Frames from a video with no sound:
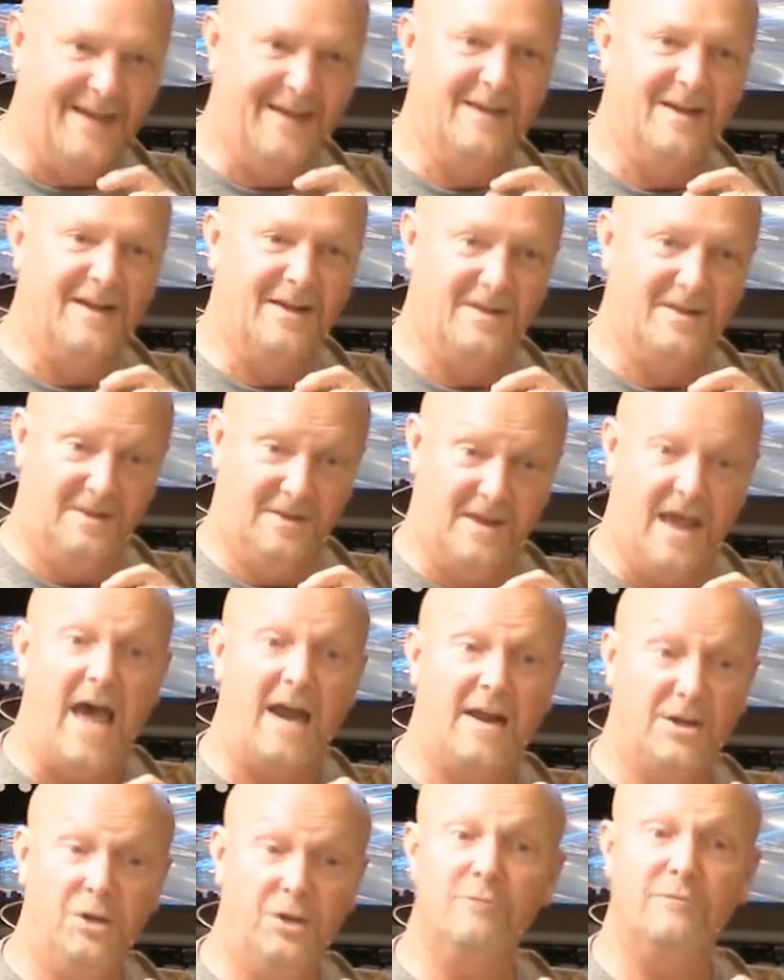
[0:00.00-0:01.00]
Uh, how
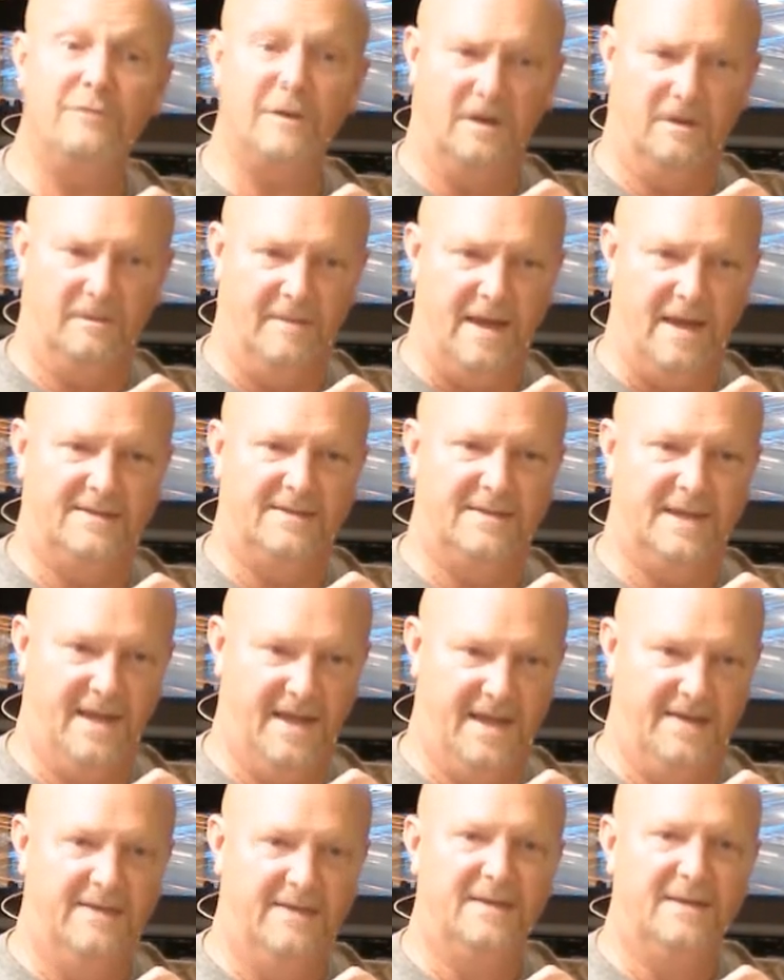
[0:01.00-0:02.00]
do you feel about
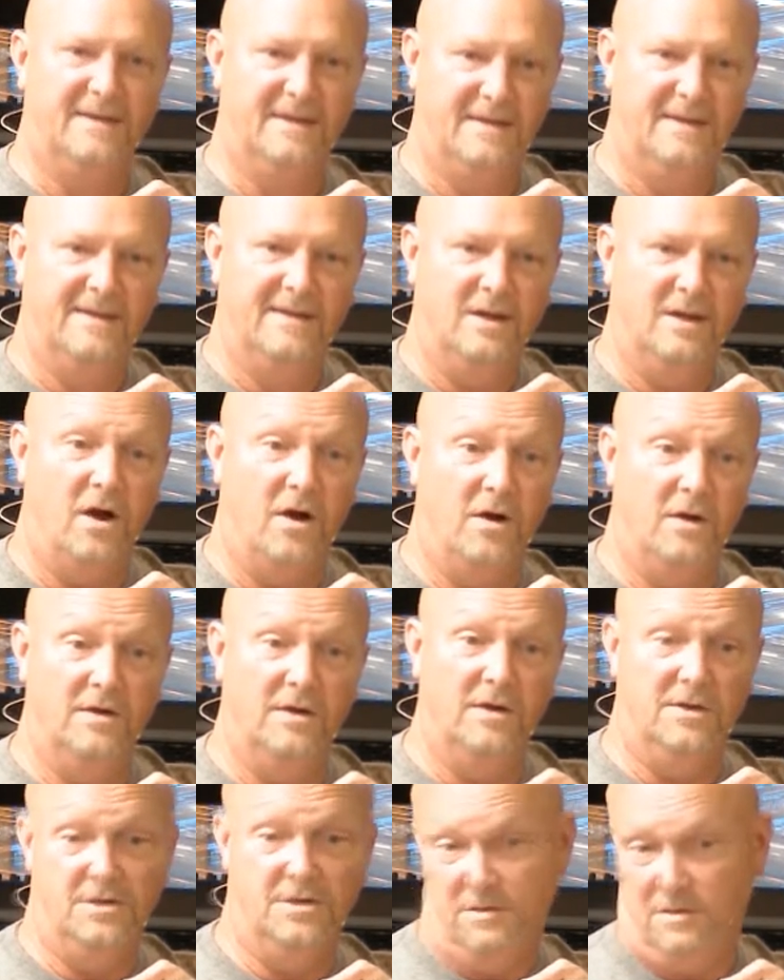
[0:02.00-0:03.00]
that? Are,
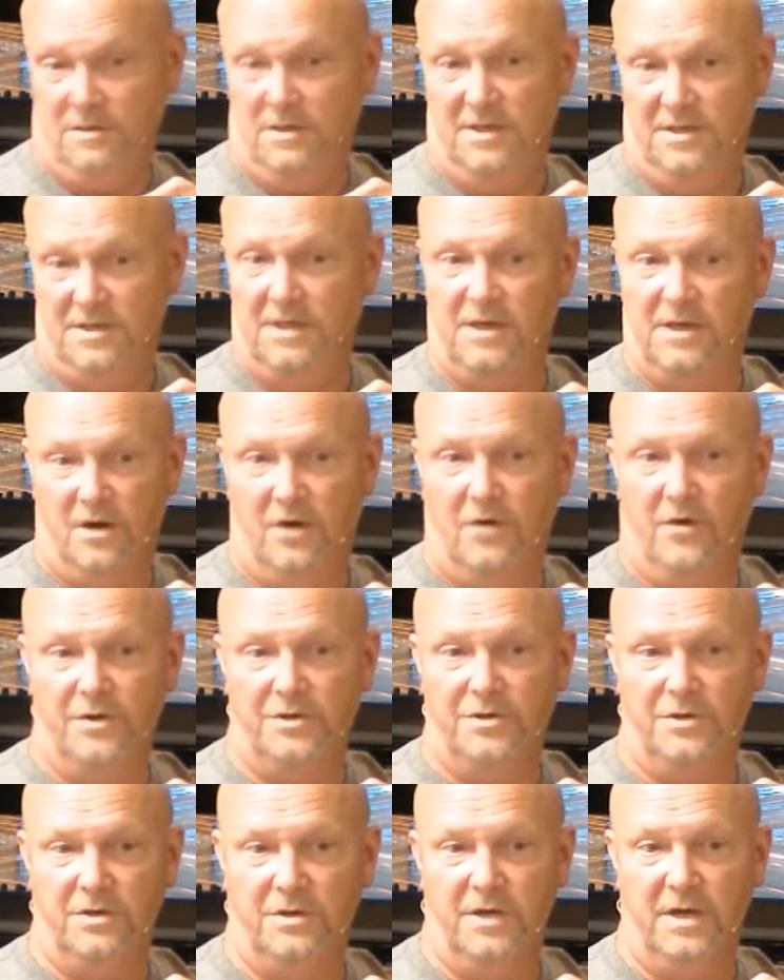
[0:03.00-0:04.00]
did, does it
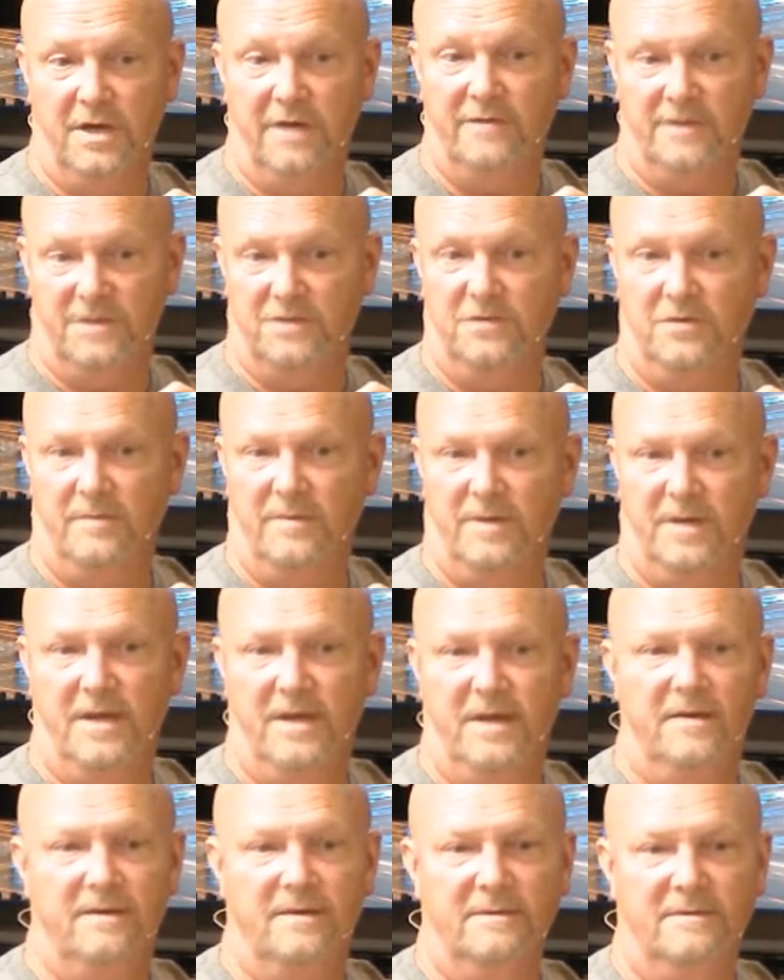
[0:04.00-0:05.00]
encourage you to give it to Him
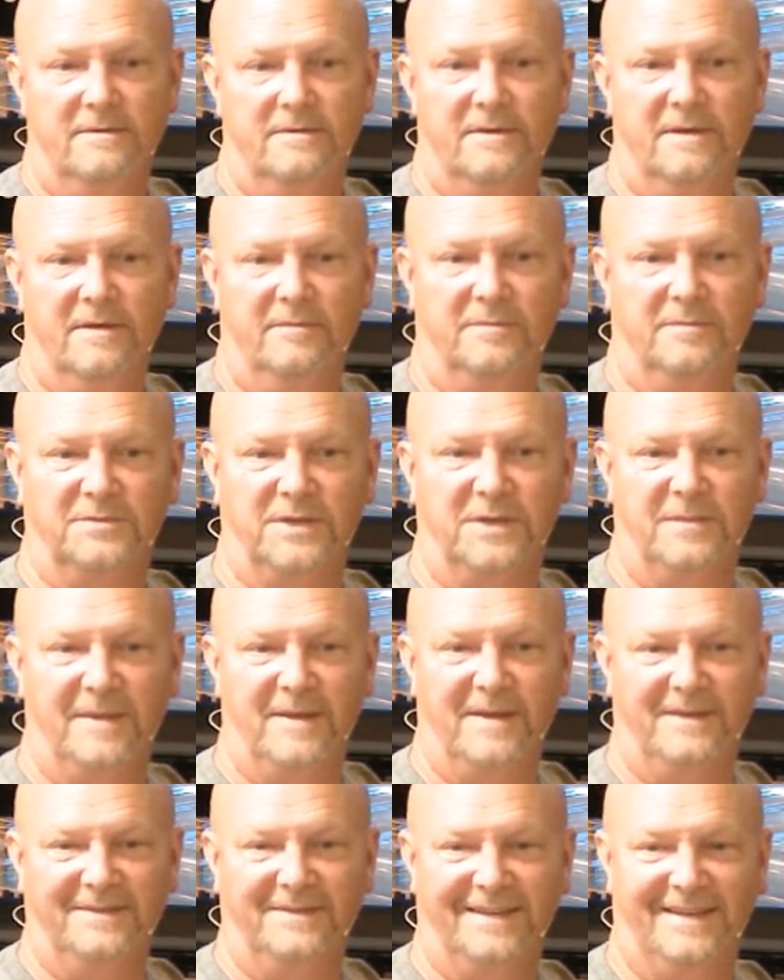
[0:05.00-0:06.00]
again? Give Him something
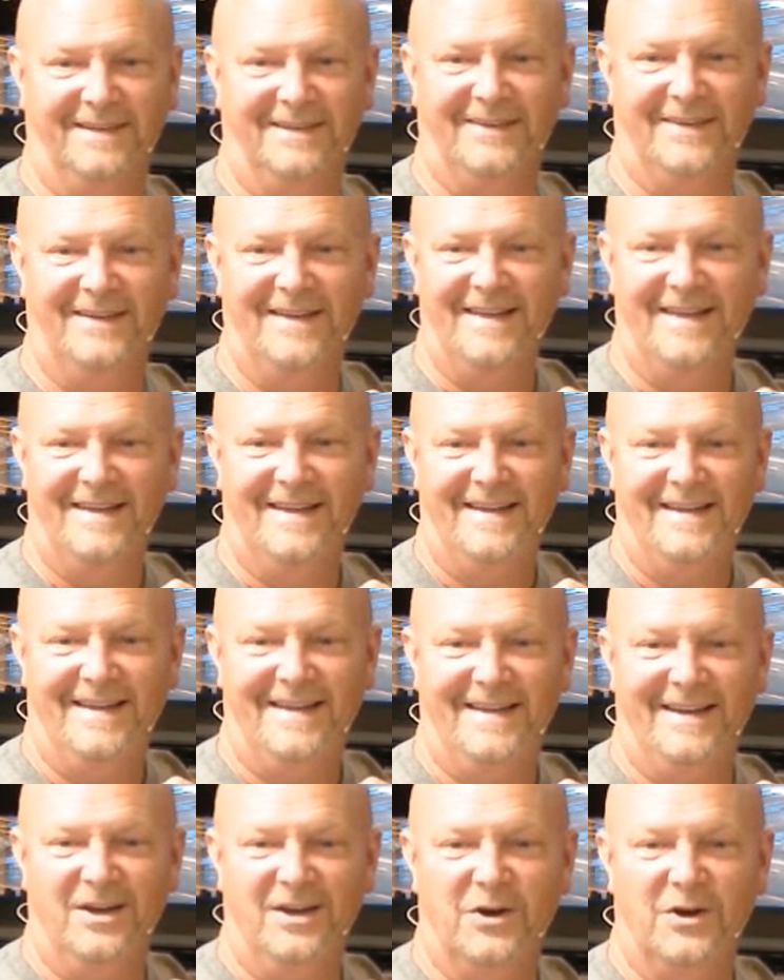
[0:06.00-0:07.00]
else? No.
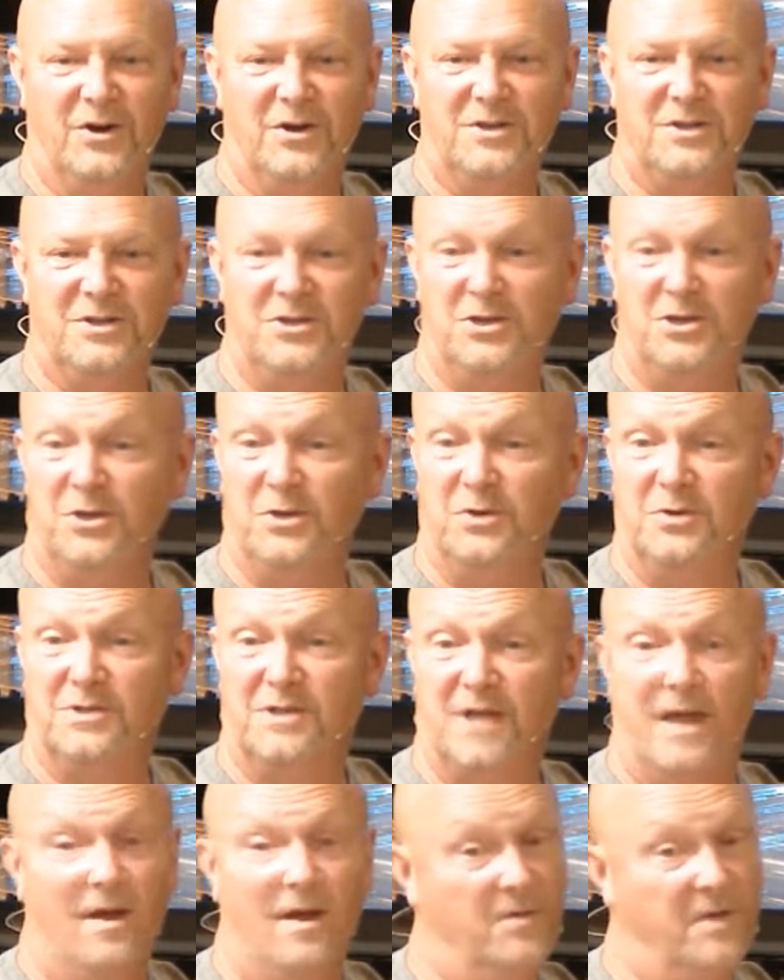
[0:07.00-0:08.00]
It encourages you to
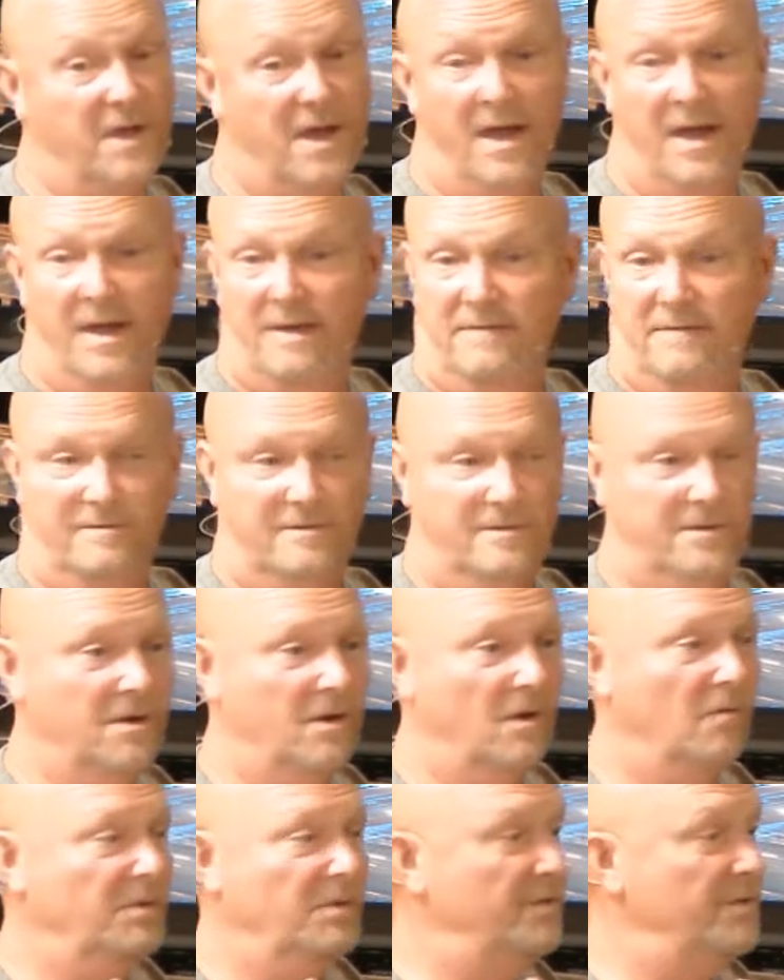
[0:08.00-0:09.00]
say, okay, you
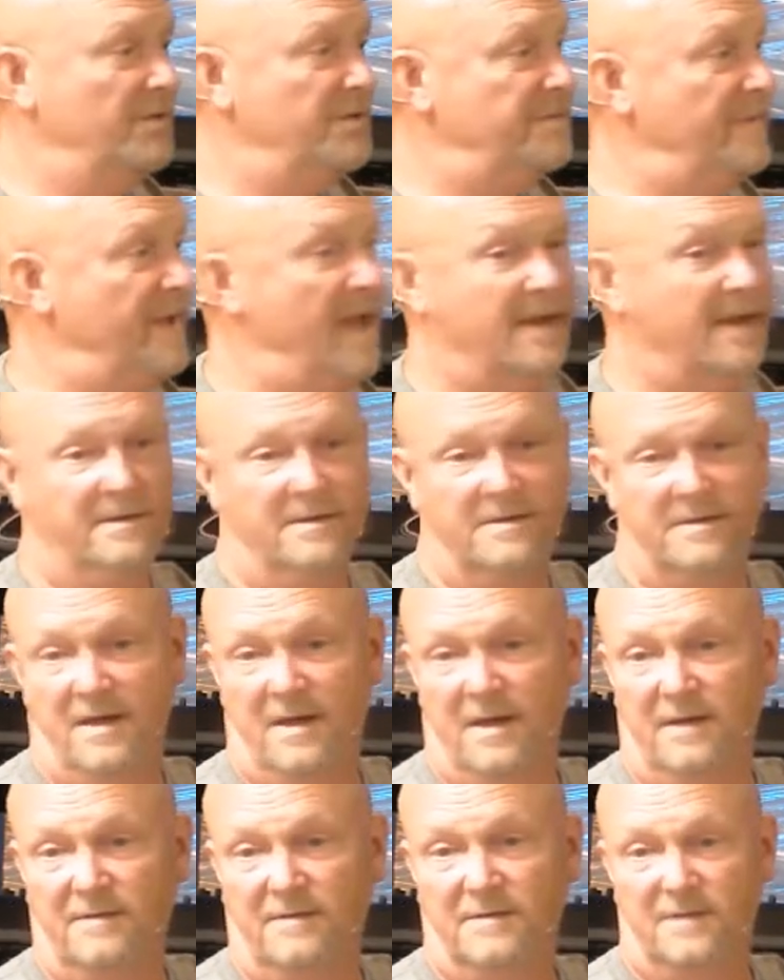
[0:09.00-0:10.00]
don't respect the
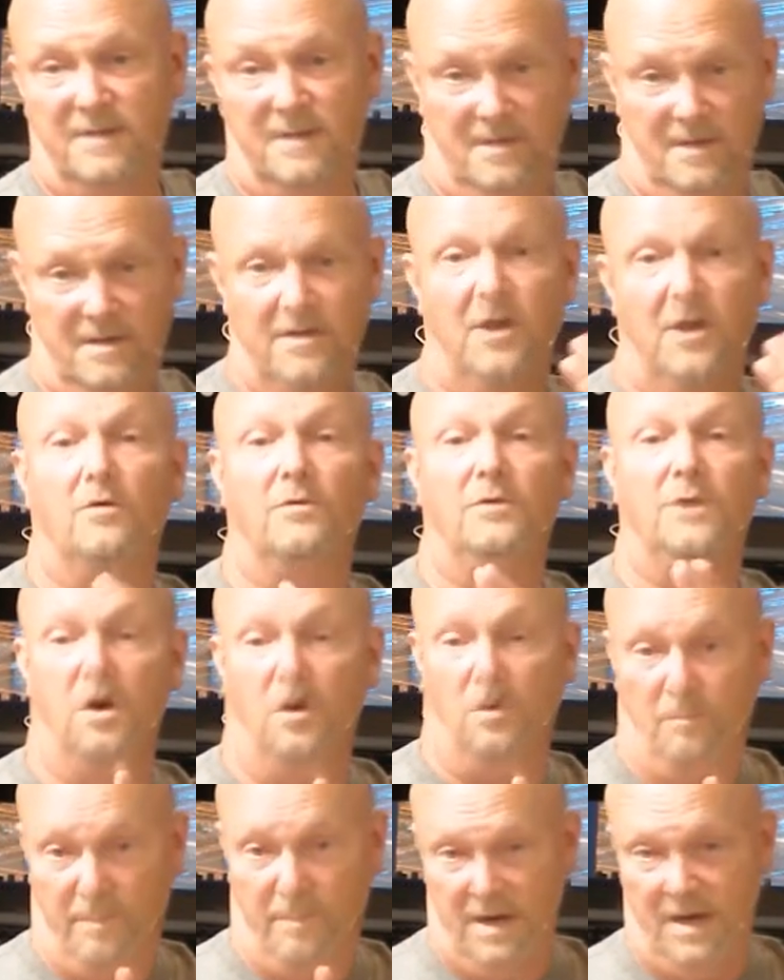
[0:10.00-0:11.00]
things? Yon
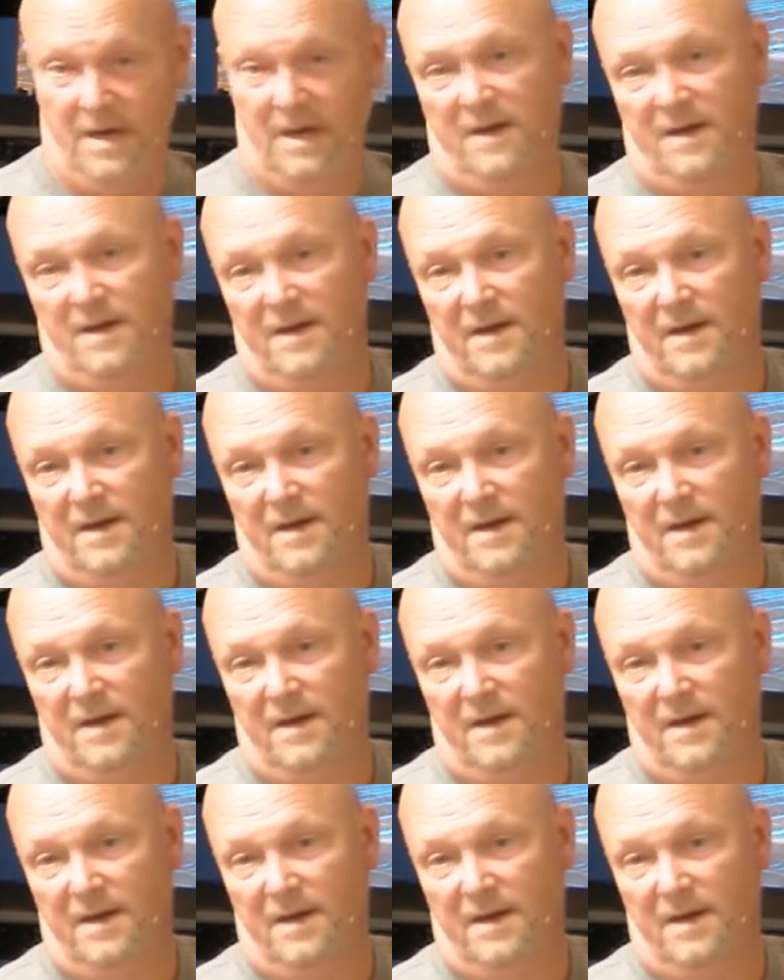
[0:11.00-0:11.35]
yon, buddy.